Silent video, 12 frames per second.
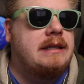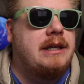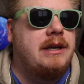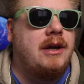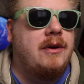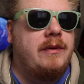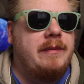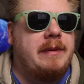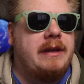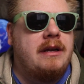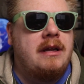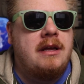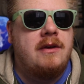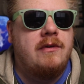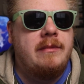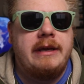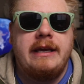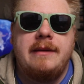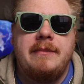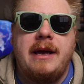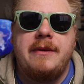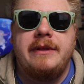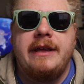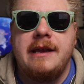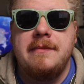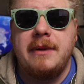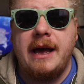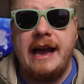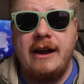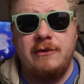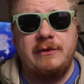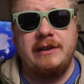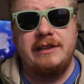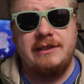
we've been getting by. Hopefully